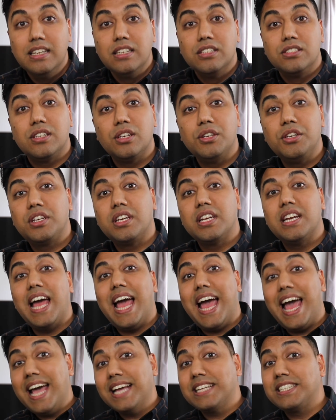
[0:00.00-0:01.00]
so you can
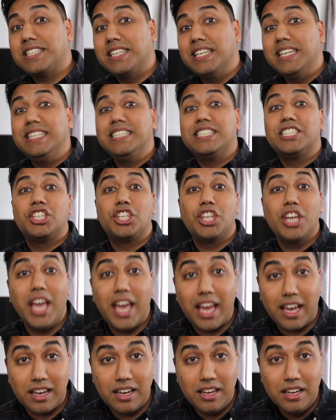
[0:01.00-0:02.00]
actually
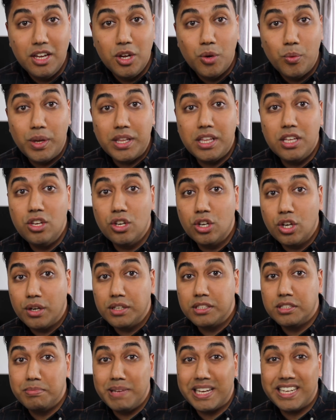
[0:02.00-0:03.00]
check whether you're
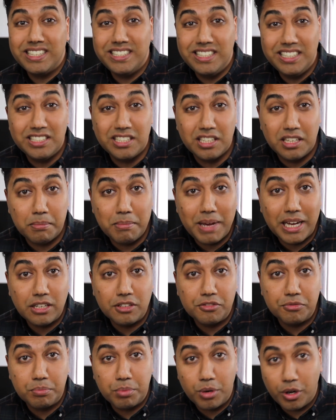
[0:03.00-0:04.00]
going to make a decent amount
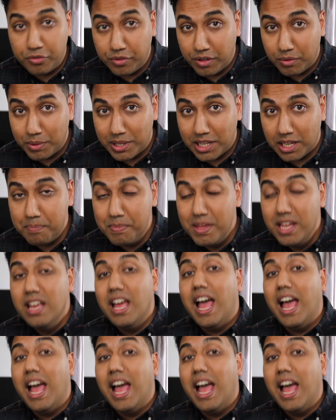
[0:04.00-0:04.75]
of profit with it